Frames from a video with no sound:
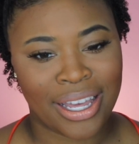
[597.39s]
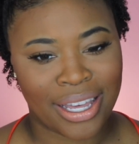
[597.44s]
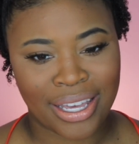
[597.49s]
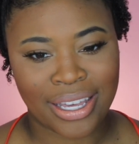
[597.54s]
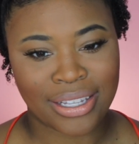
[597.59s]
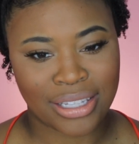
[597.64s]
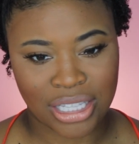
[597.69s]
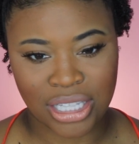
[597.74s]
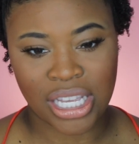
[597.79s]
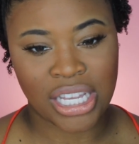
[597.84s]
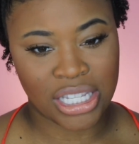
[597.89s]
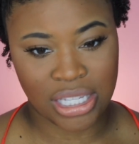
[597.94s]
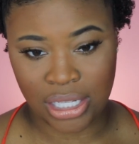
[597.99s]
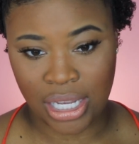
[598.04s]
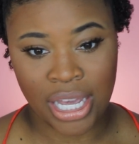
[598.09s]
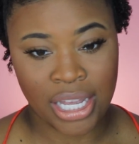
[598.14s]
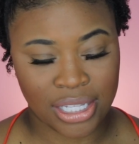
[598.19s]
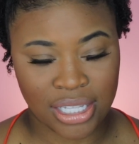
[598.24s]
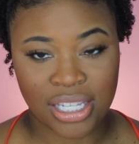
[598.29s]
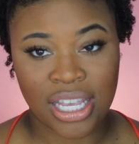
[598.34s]

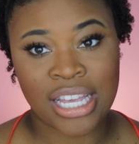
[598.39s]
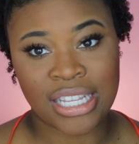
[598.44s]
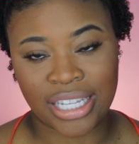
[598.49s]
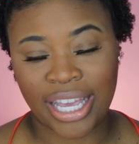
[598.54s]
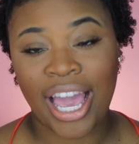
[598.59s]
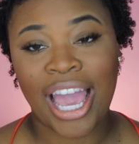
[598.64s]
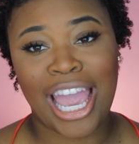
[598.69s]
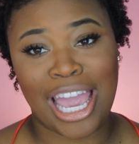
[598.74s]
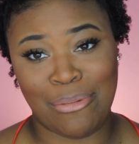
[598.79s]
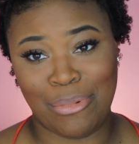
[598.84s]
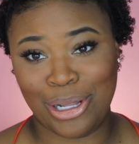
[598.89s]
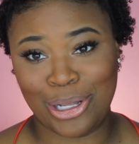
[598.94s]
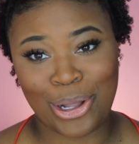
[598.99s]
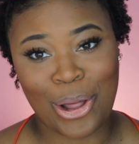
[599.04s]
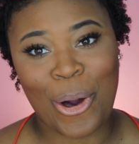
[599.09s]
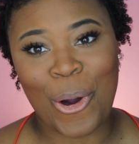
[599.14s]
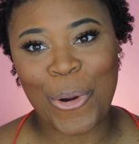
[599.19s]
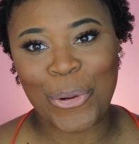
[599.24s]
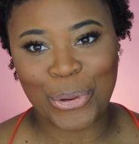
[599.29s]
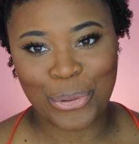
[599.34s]
It's came a
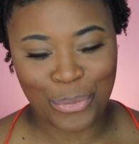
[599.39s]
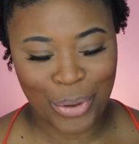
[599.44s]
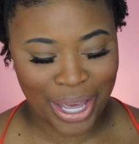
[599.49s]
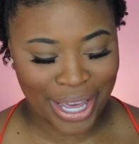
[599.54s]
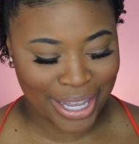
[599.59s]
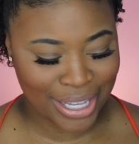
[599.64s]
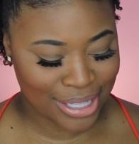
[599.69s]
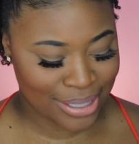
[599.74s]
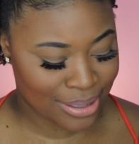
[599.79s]
long way.